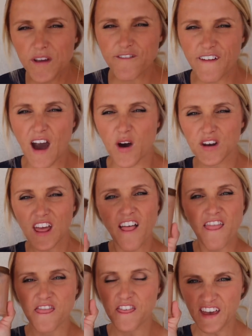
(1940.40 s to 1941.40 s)
we found
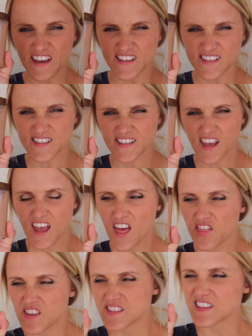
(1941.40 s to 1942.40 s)
this
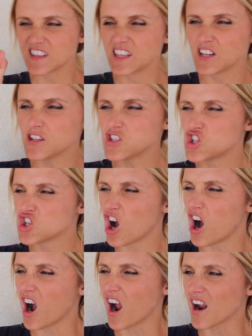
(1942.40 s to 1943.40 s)
little
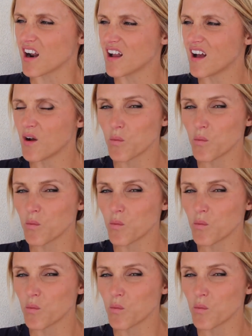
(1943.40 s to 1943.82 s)
jar.